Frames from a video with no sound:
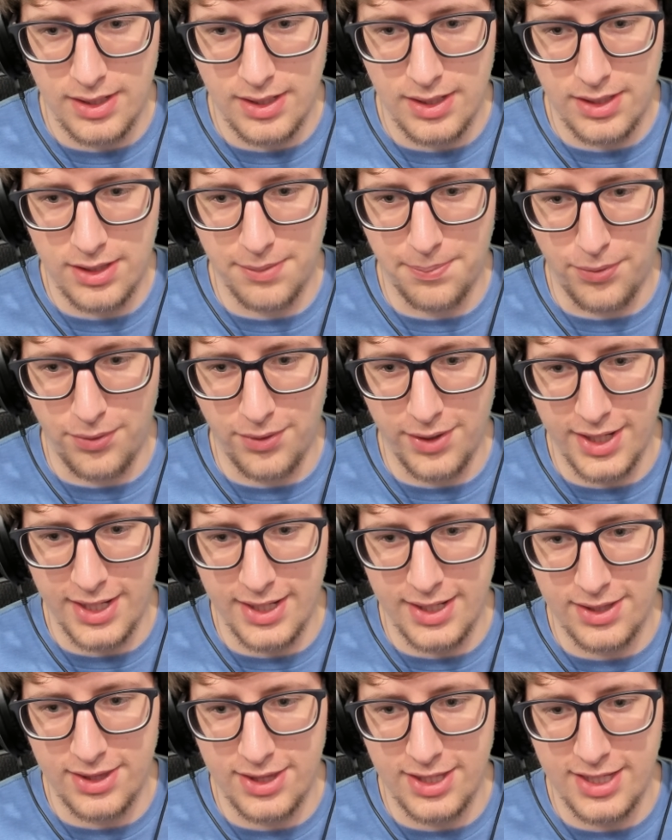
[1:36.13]
The point
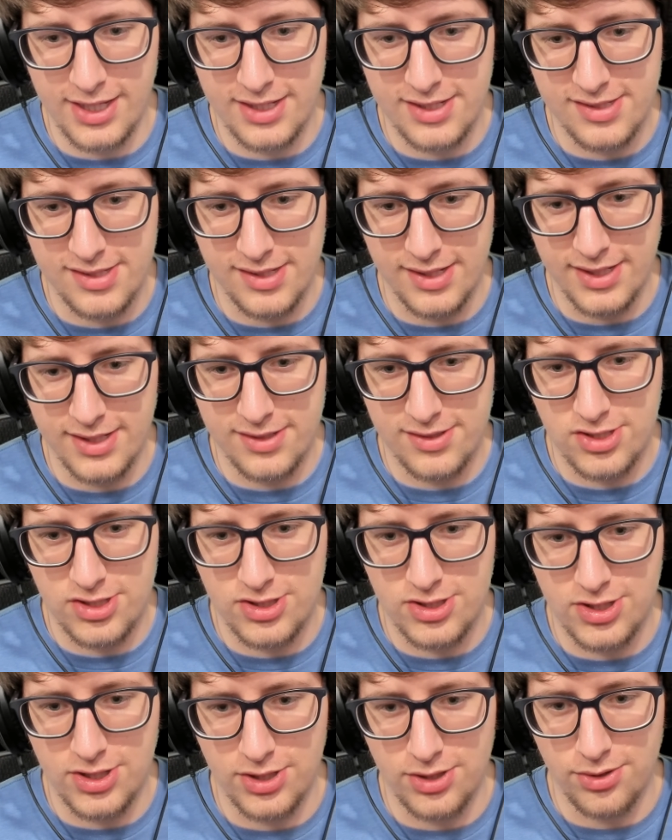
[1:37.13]
of these is
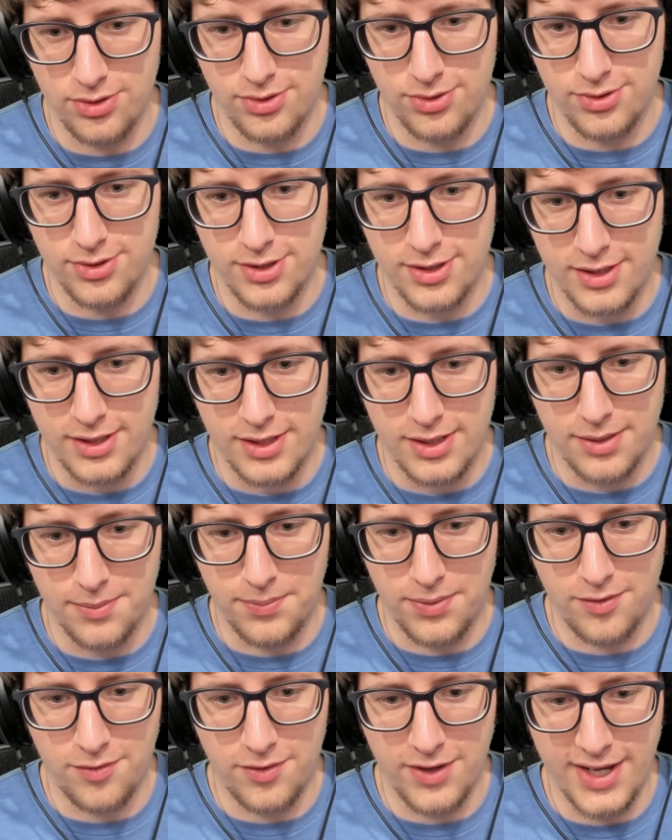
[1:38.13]
to
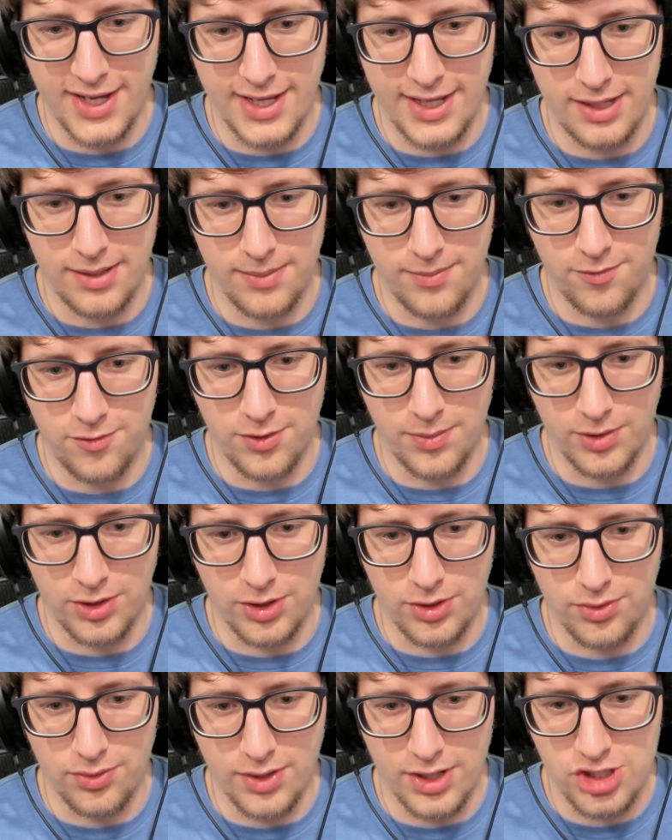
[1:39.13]
prevent him from
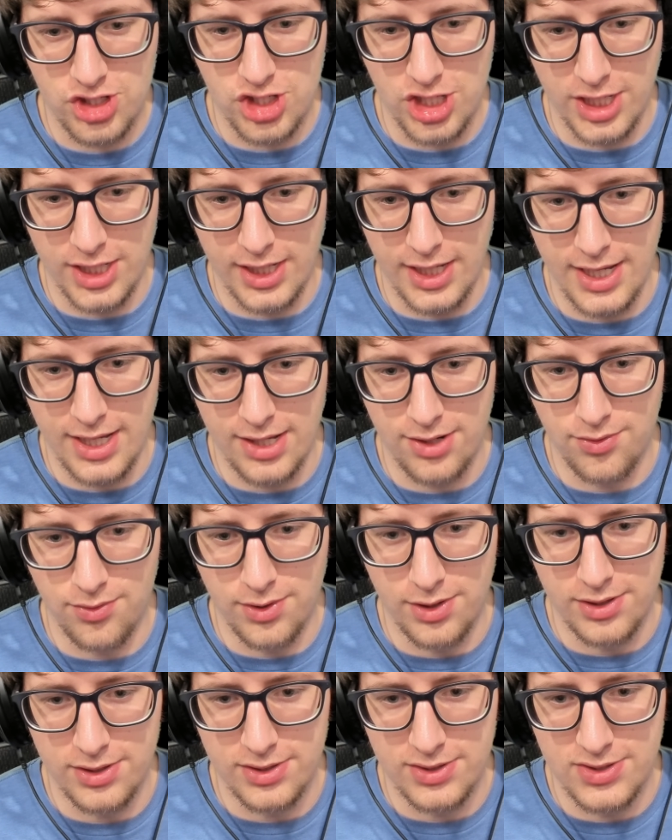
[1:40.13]
crushing
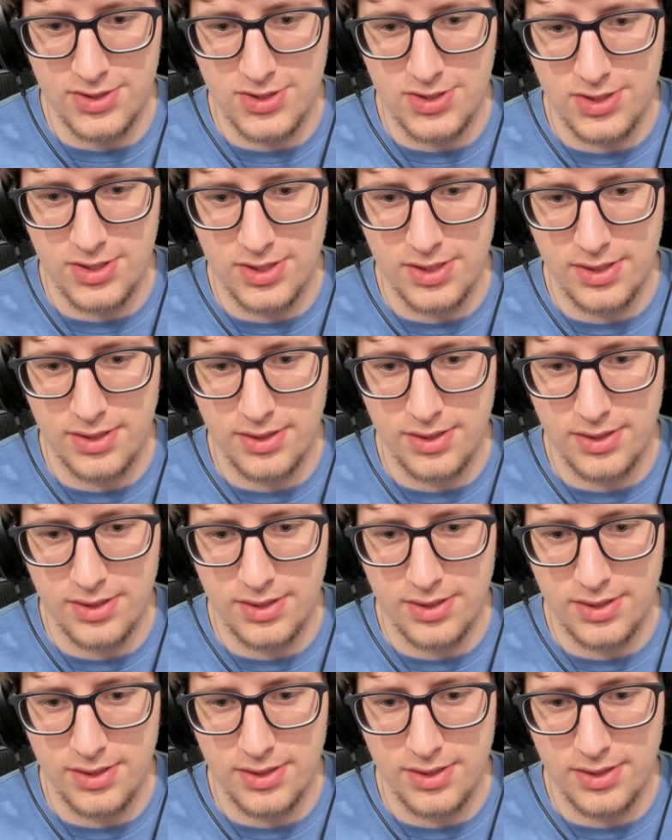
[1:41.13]
inwards.